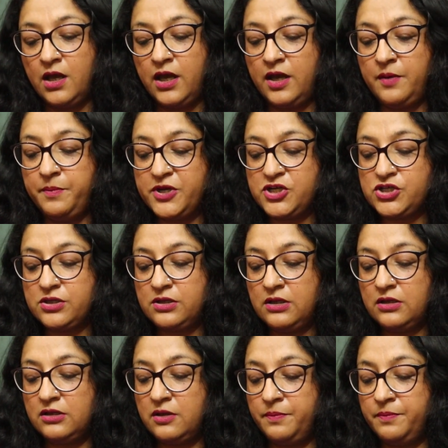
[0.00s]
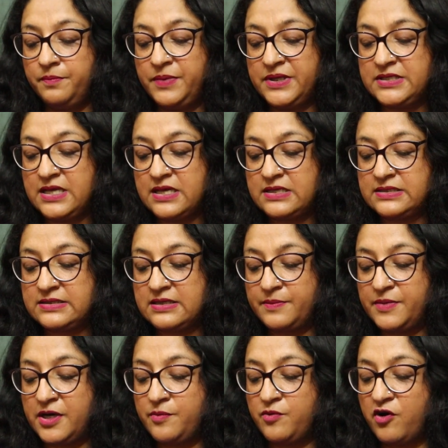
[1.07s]
In Bishan, the busiest
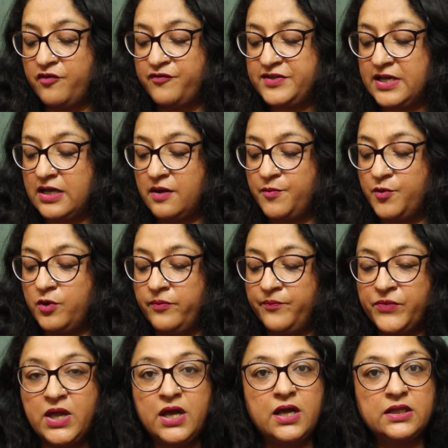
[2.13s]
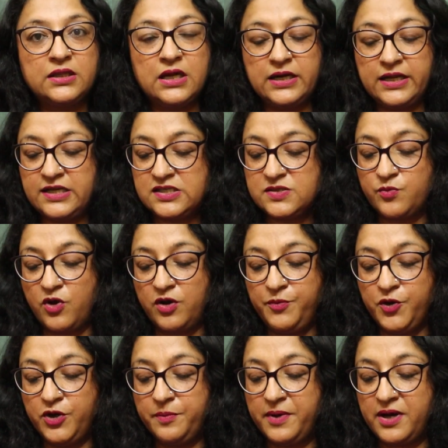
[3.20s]
suburb of Singapore, 30 small
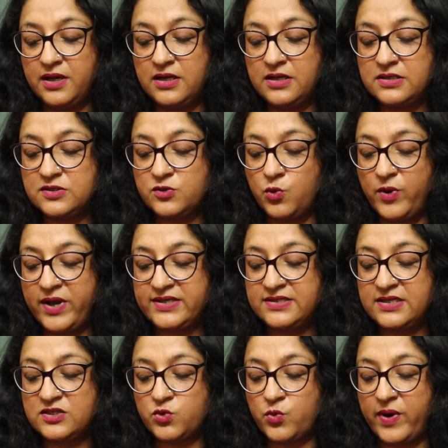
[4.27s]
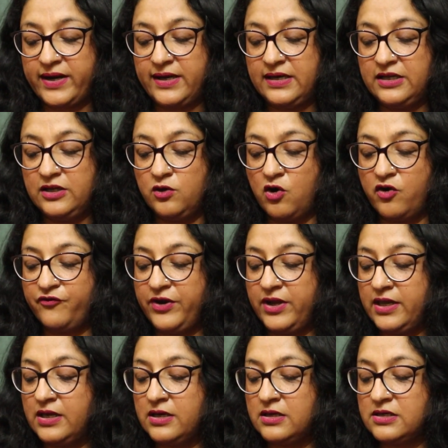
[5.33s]
beauty parlors coexist quietly,
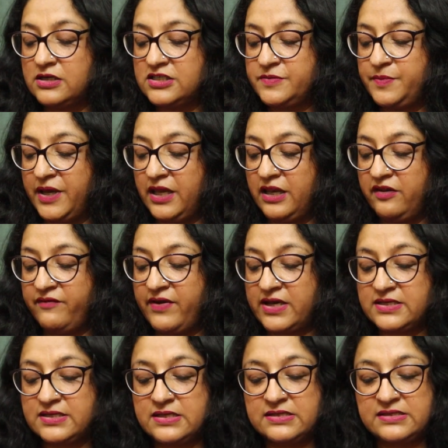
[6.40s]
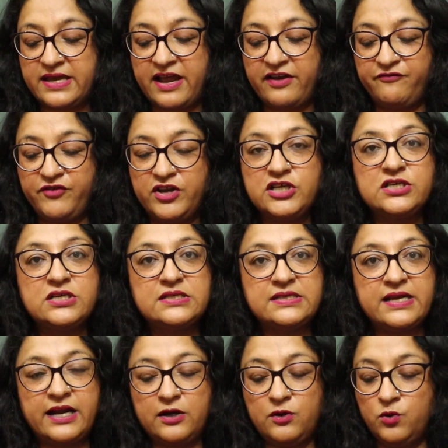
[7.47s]
offering haircuts, bikini waxes, and facials
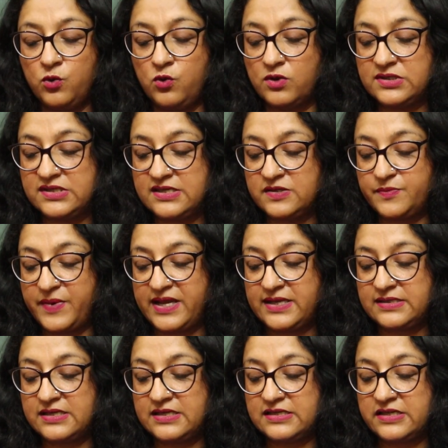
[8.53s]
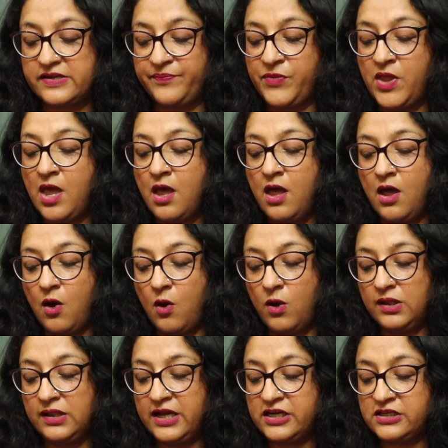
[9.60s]
at no-nonsense prices.
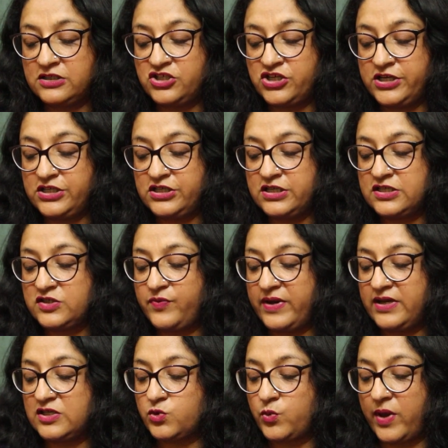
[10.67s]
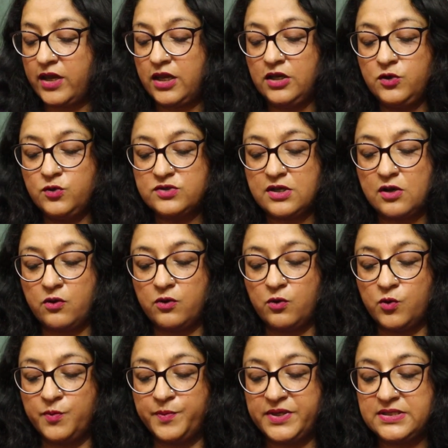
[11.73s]
All that changes when a swanky new salon
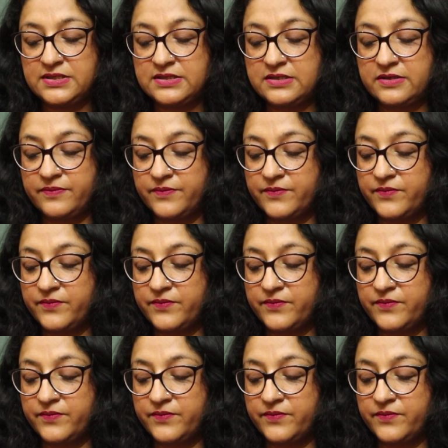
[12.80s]
opens.